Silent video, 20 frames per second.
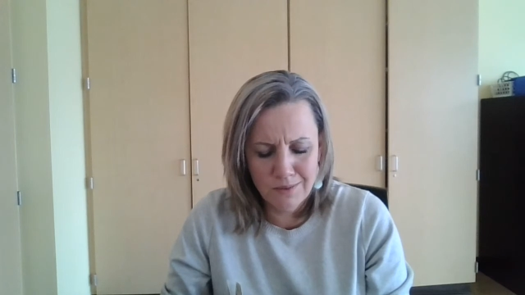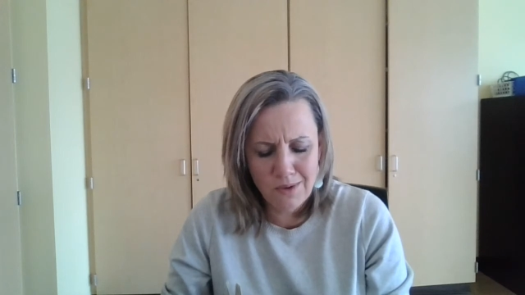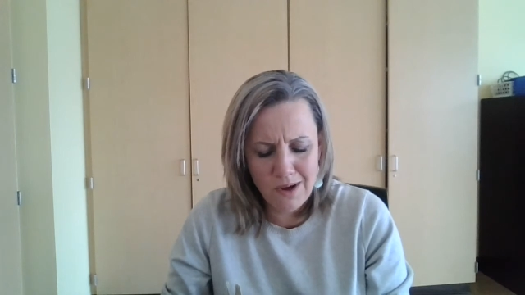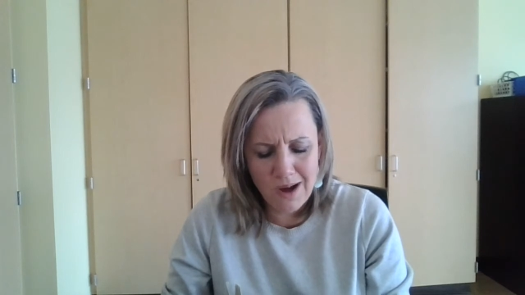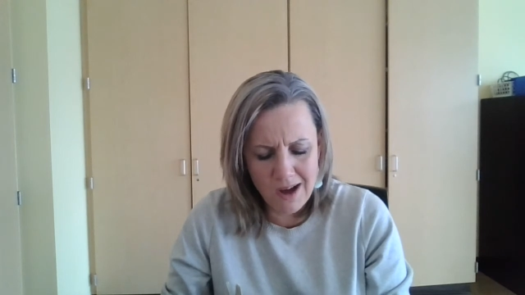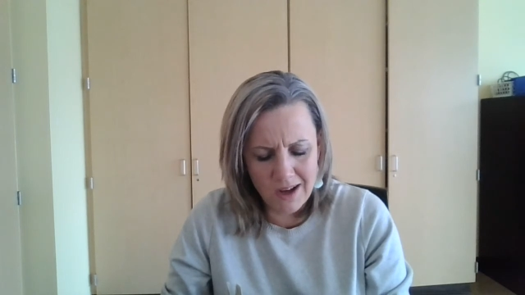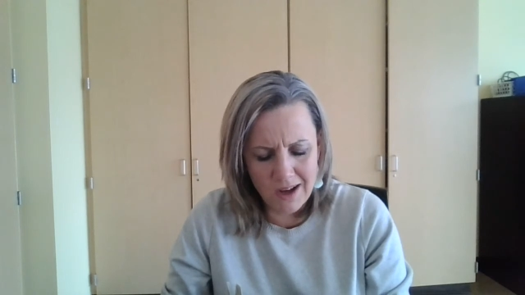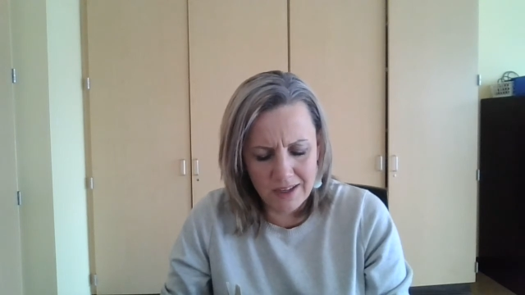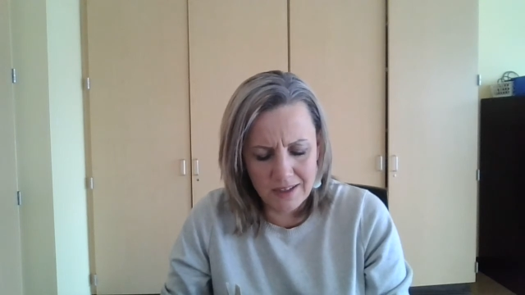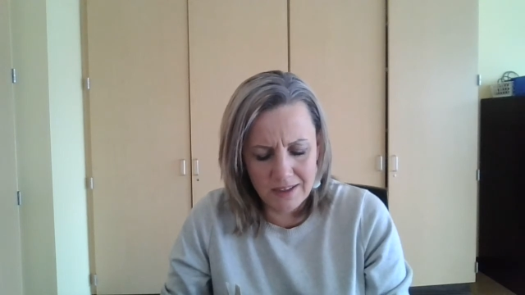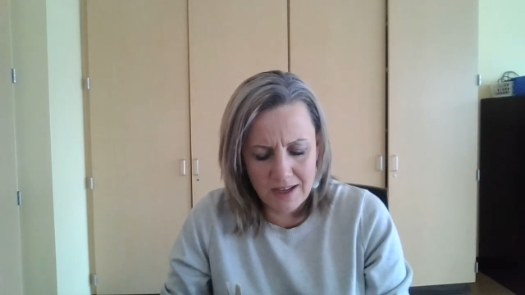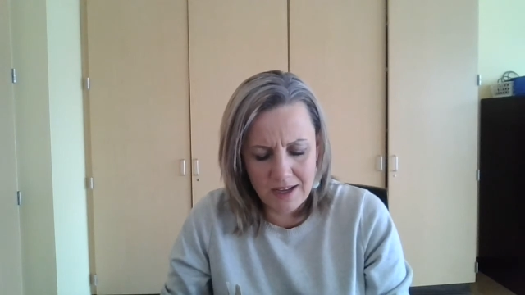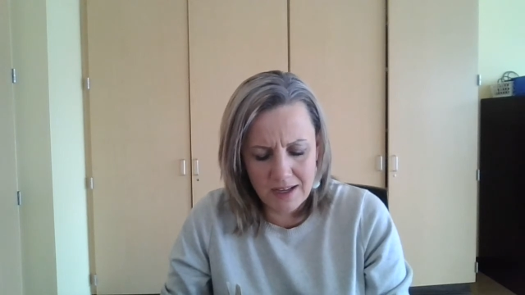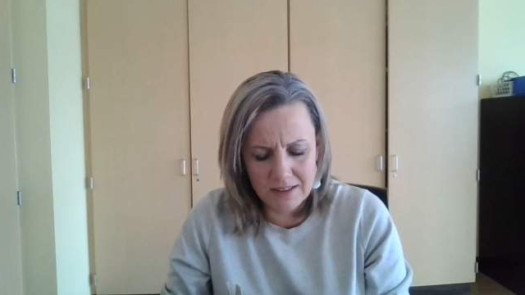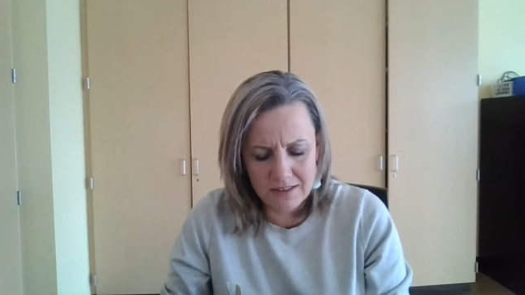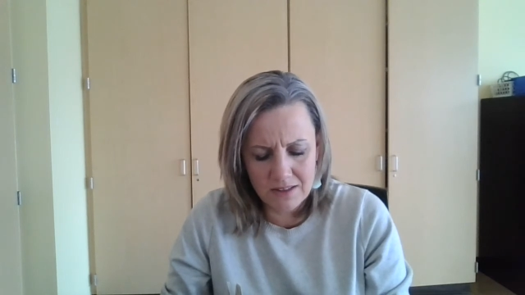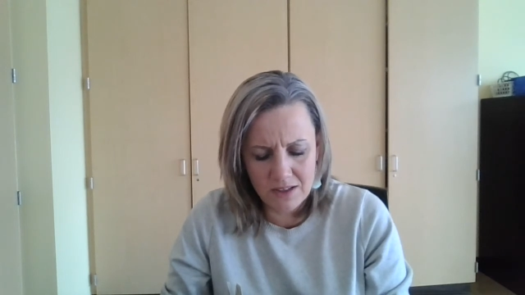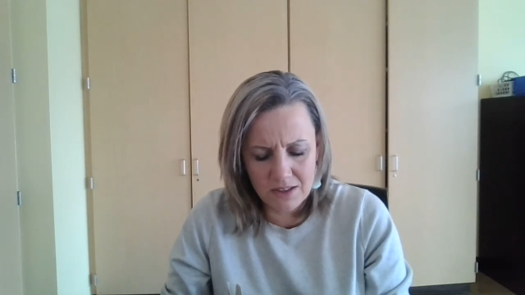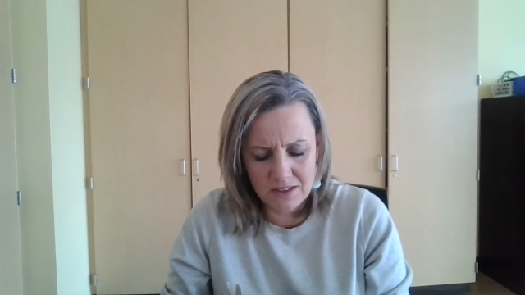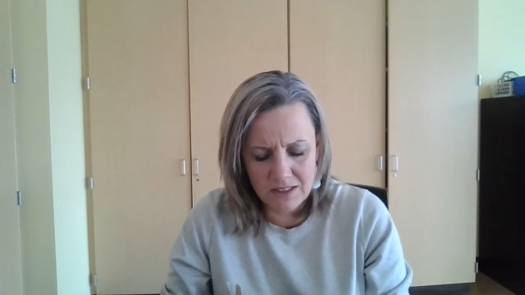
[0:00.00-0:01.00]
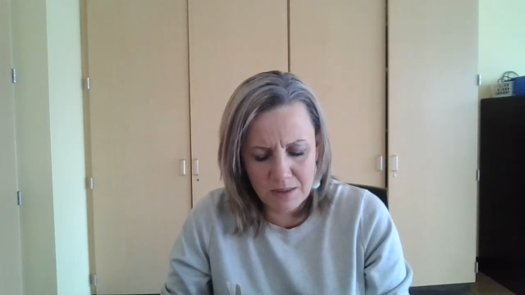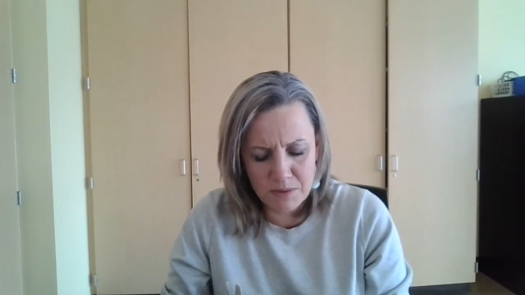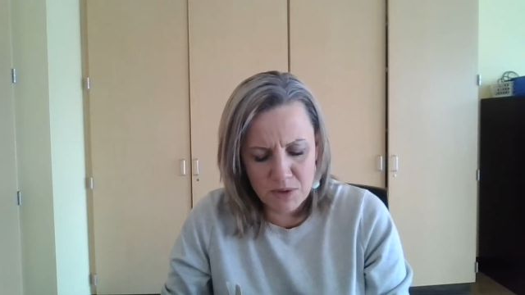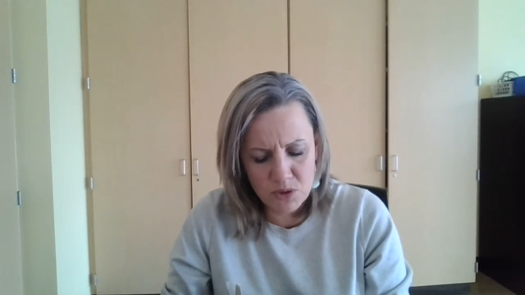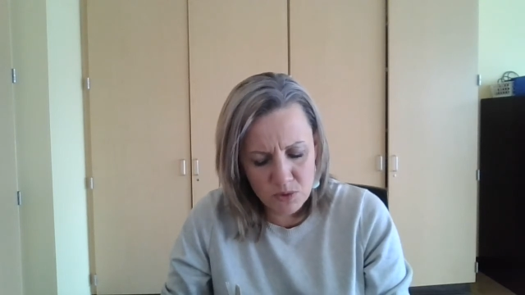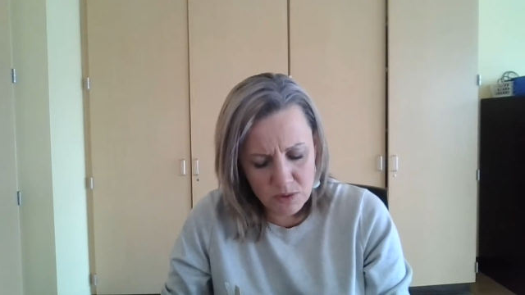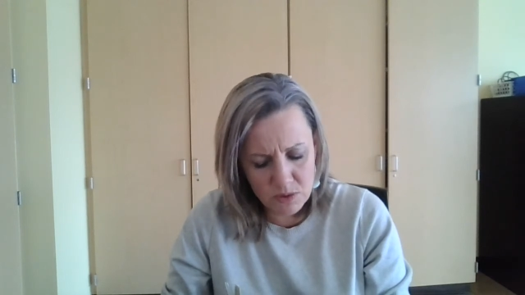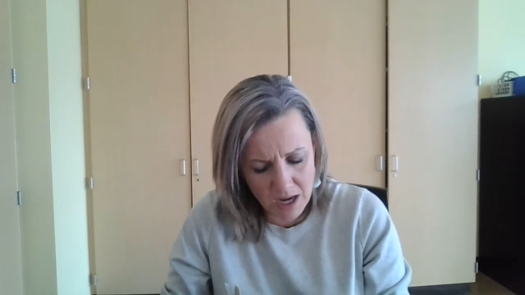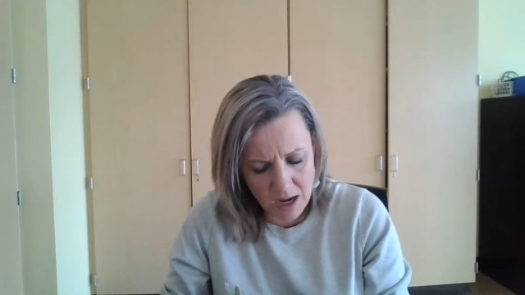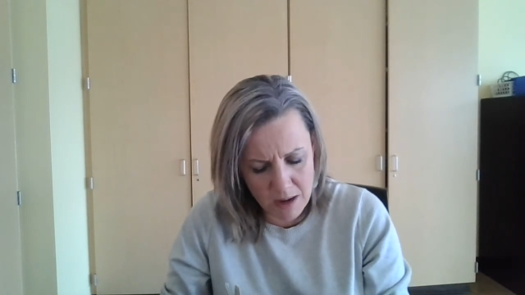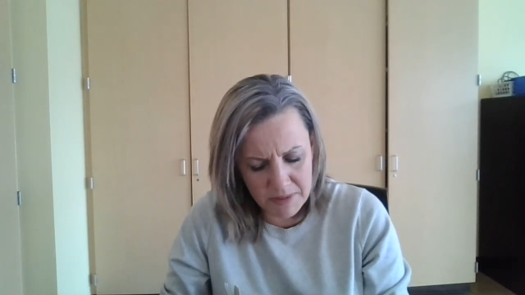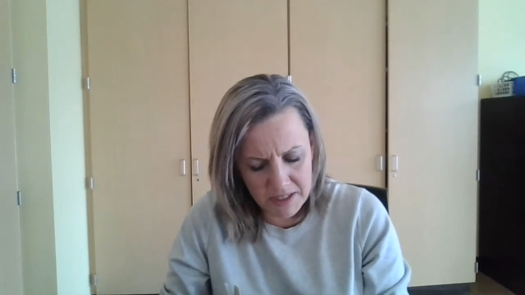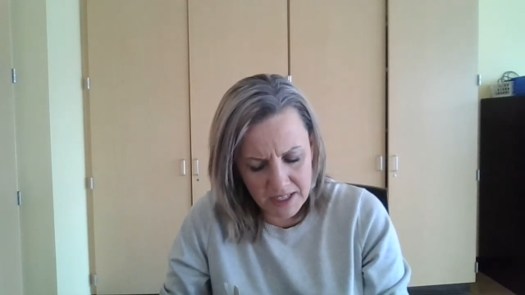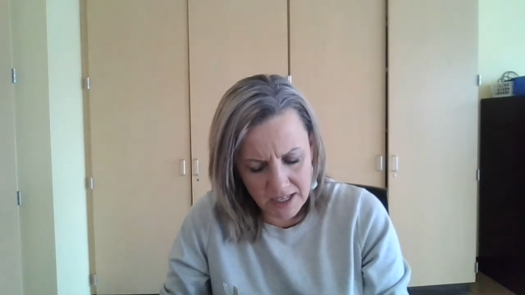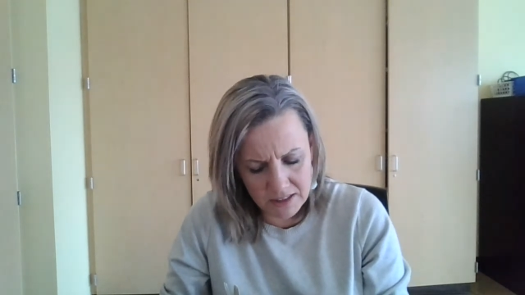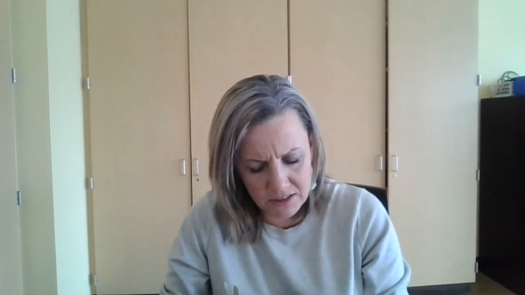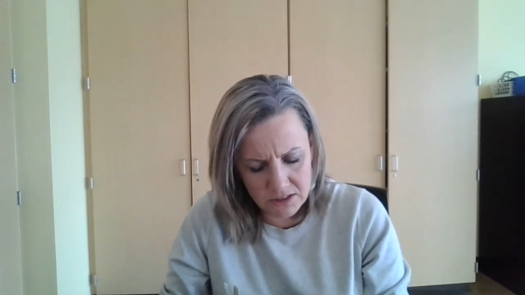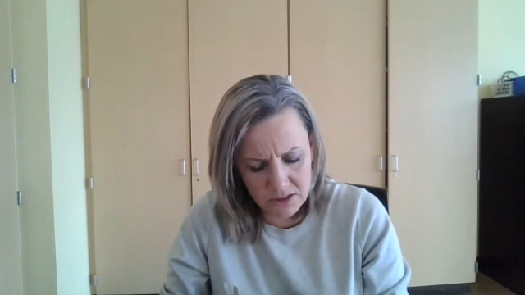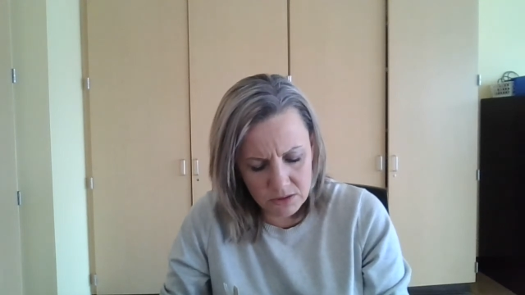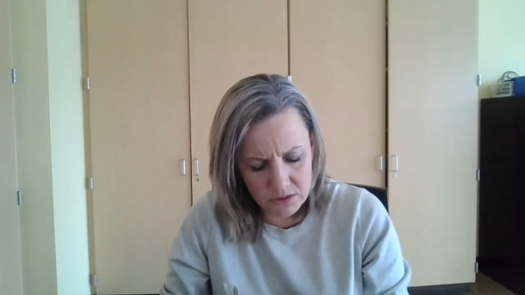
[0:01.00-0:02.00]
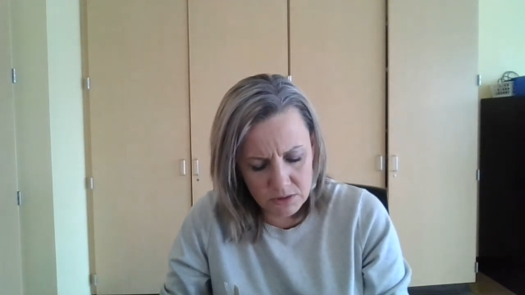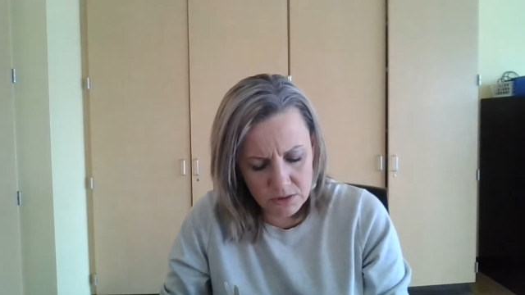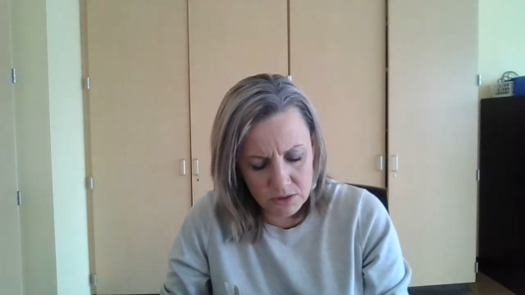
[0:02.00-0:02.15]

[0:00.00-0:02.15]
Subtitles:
What? Asked R.W. You coming, ain't you?